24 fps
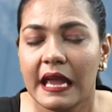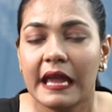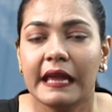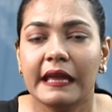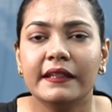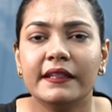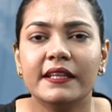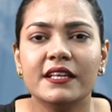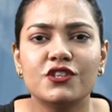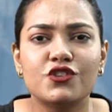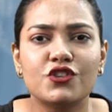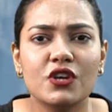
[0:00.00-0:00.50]

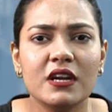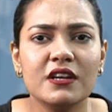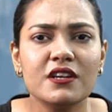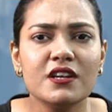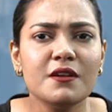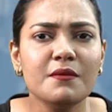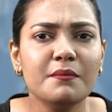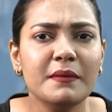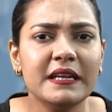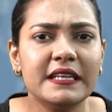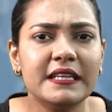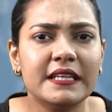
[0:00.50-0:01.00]
In the
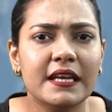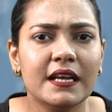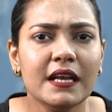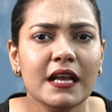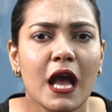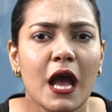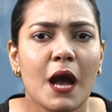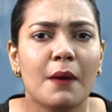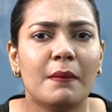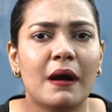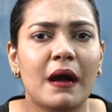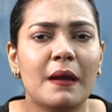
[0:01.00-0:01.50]
general meeting,
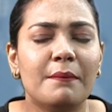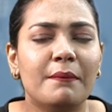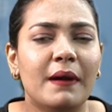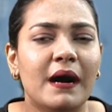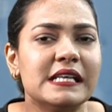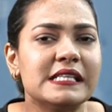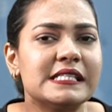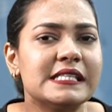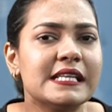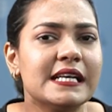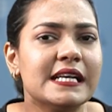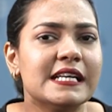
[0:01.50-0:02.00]
by
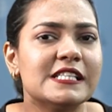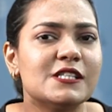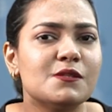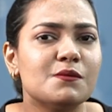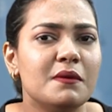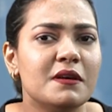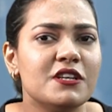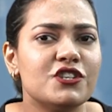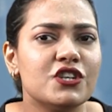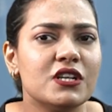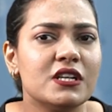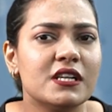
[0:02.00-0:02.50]
passing a
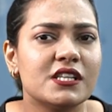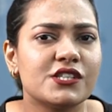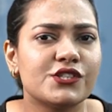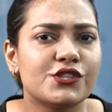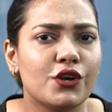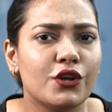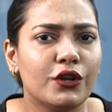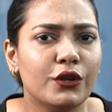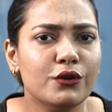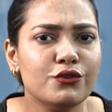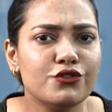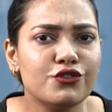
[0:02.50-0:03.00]
special
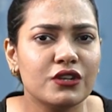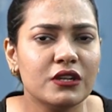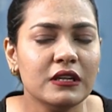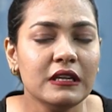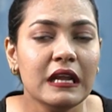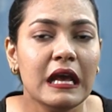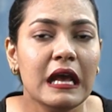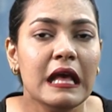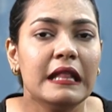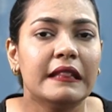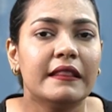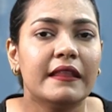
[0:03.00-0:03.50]
resolution,